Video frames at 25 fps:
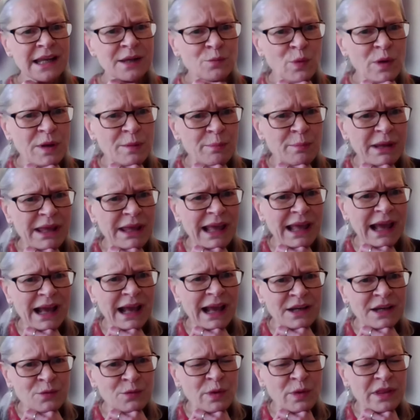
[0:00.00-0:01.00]
we
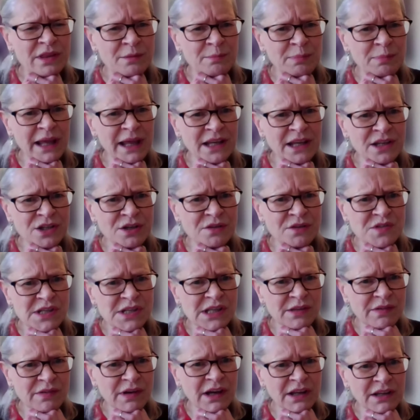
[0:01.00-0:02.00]
began with a blend of
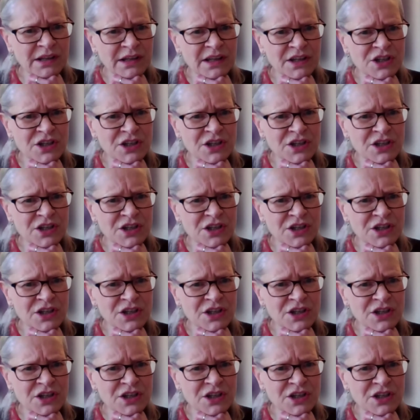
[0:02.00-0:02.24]
Sylvaner